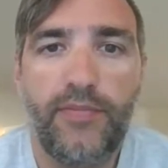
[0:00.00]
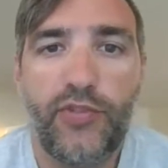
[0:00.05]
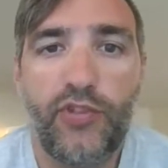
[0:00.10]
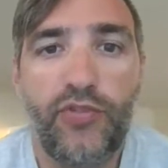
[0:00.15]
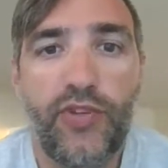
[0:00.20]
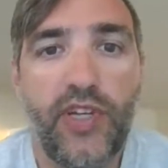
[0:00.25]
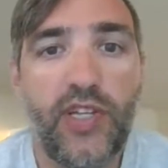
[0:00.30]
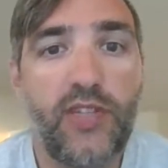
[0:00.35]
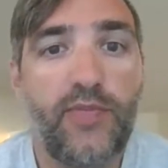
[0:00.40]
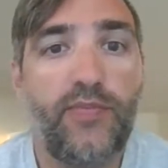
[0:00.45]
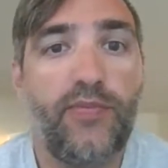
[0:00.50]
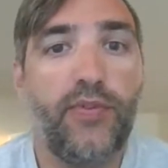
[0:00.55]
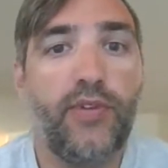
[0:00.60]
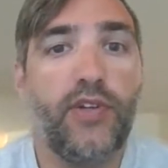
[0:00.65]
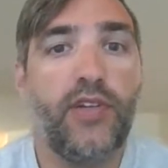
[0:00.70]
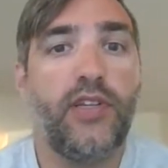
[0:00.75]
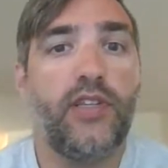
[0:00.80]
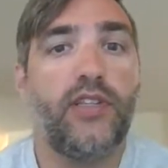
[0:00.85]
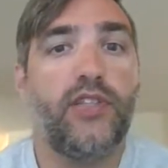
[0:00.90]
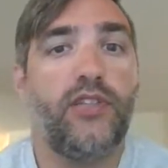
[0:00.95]

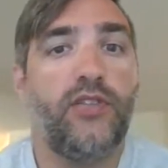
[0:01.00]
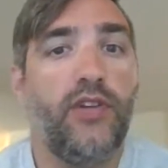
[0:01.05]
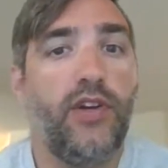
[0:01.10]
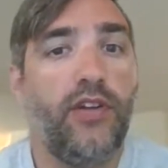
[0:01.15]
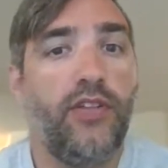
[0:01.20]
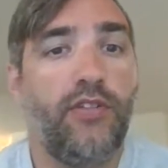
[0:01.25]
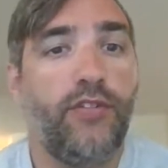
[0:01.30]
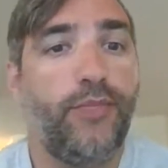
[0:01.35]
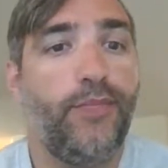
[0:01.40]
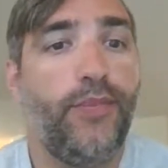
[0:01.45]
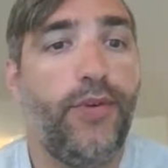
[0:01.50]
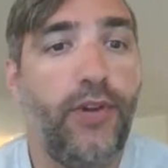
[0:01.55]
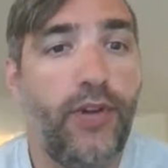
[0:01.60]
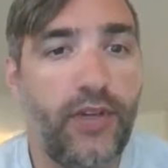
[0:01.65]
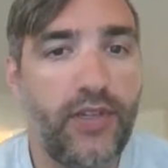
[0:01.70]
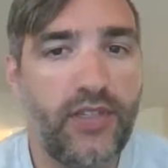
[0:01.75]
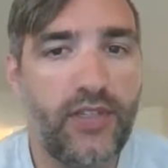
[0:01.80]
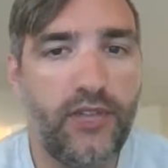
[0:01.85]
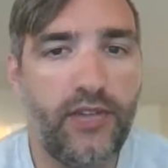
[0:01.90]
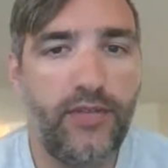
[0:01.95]
transport it to other
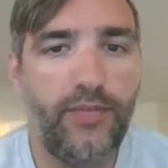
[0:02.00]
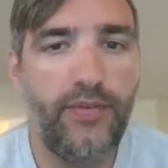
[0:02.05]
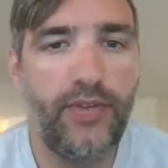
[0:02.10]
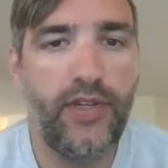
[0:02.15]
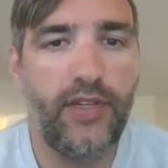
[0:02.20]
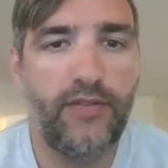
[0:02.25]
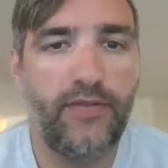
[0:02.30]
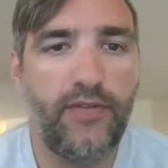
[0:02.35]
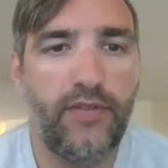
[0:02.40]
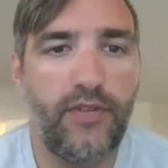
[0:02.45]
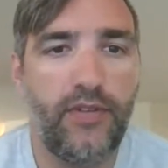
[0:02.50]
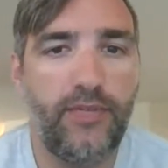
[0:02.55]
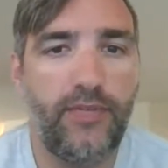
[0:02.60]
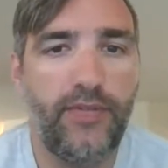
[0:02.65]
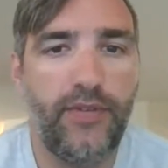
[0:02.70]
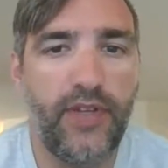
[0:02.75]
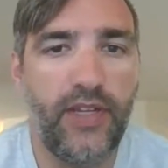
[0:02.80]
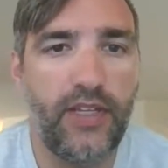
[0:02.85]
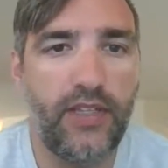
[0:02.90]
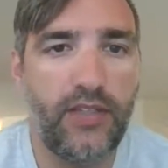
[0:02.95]
parts of the plant for the
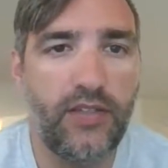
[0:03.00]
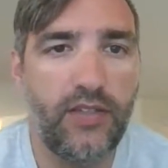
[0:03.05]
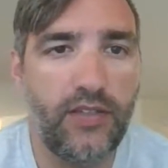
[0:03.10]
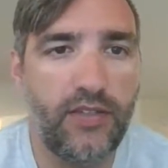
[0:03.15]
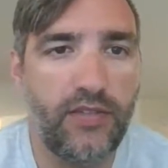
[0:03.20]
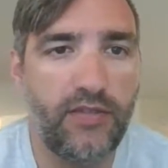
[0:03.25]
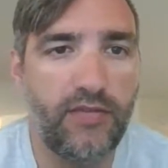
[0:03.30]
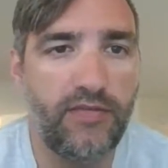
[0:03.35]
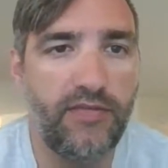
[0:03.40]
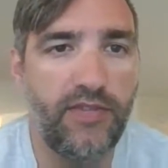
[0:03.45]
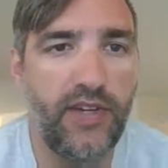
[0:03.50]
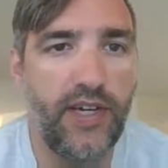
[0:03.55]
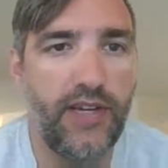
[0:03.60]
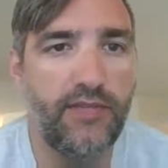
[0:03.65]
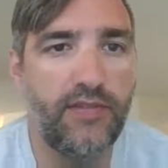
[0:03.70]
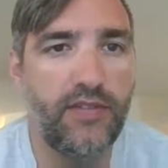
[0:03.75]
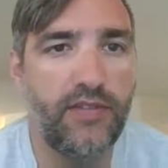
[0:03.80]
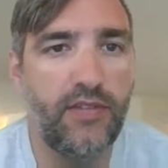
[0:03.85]
plant to survive.